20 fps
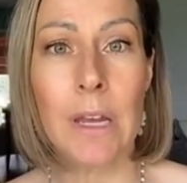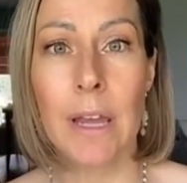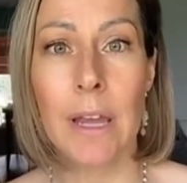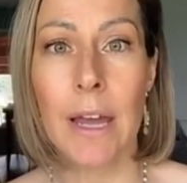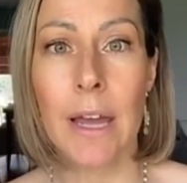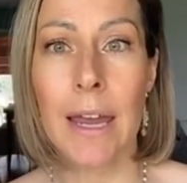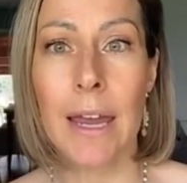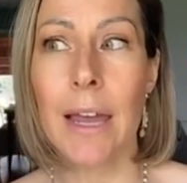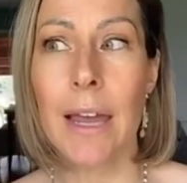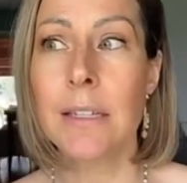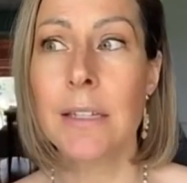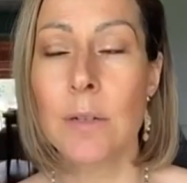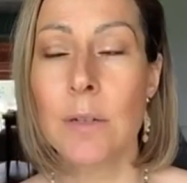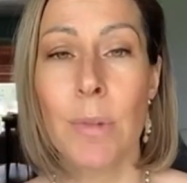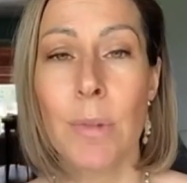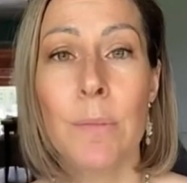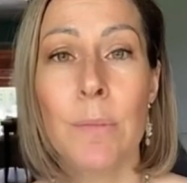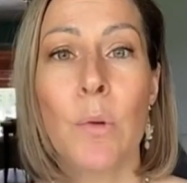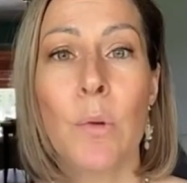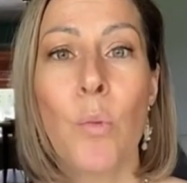Like I asked him,
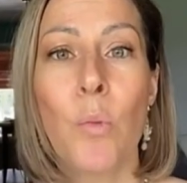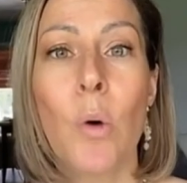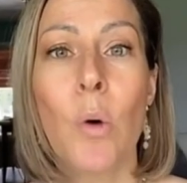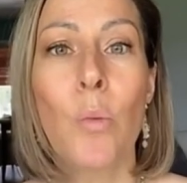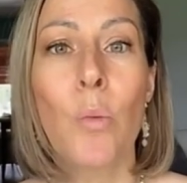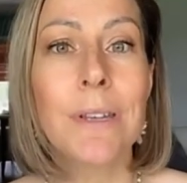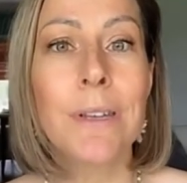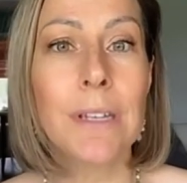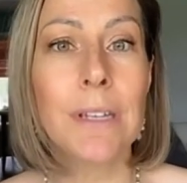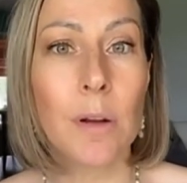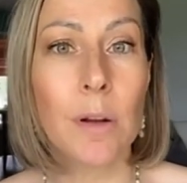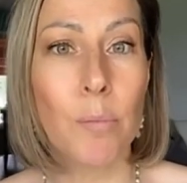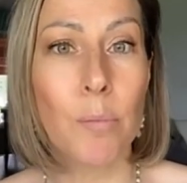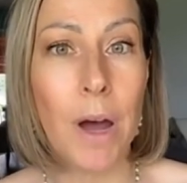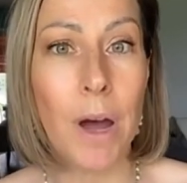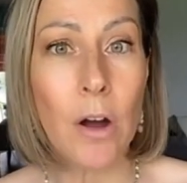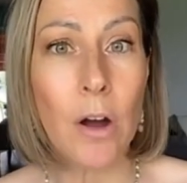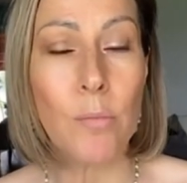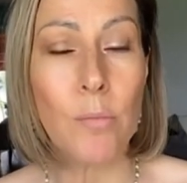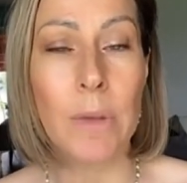baby, what was it
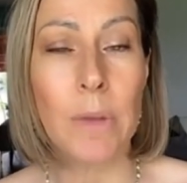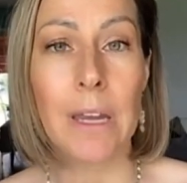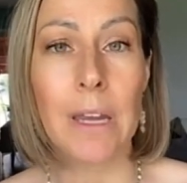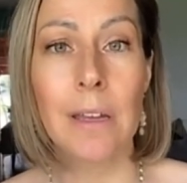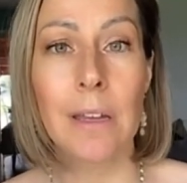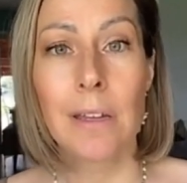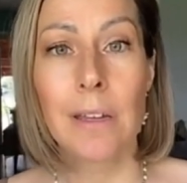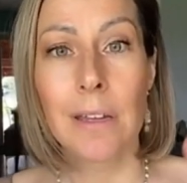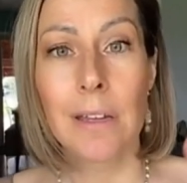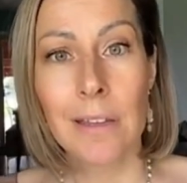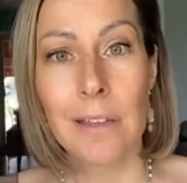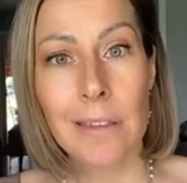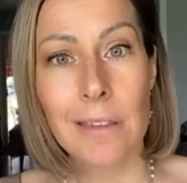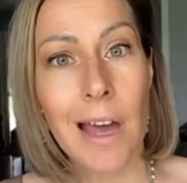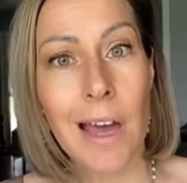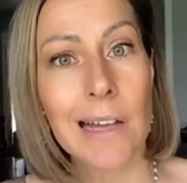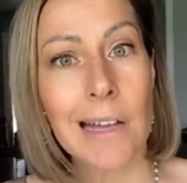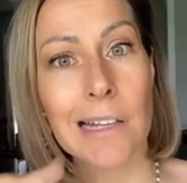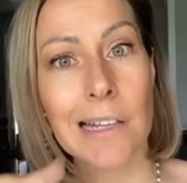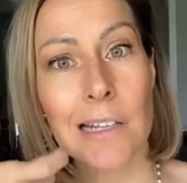about me
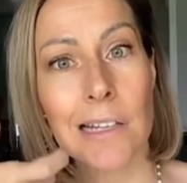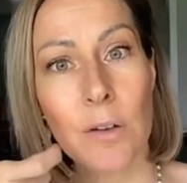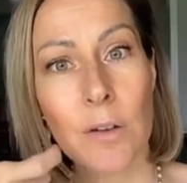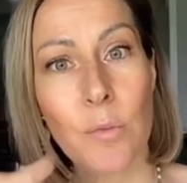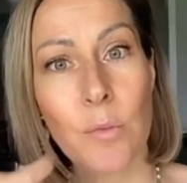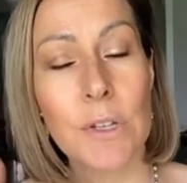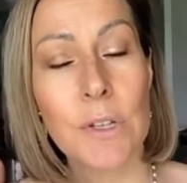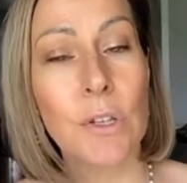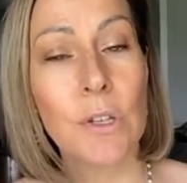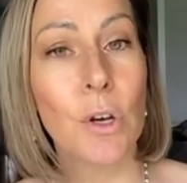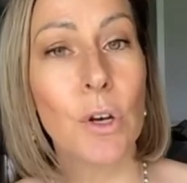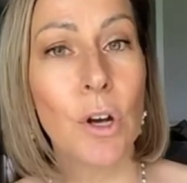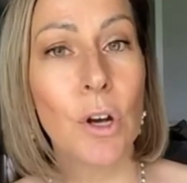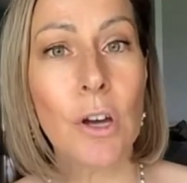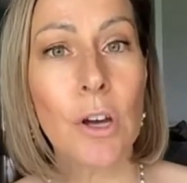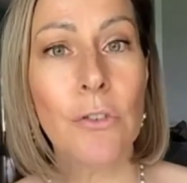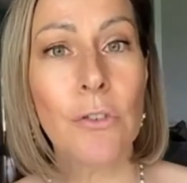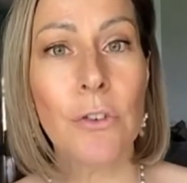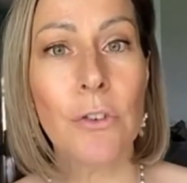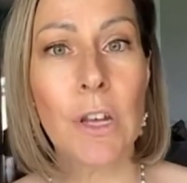that was the
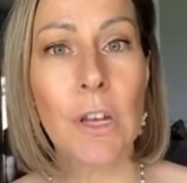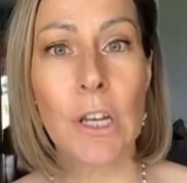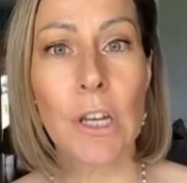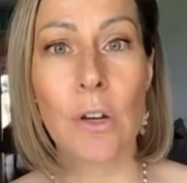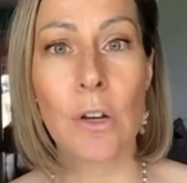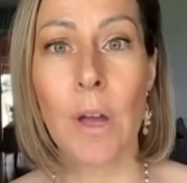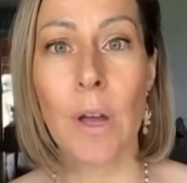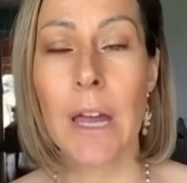hook for you?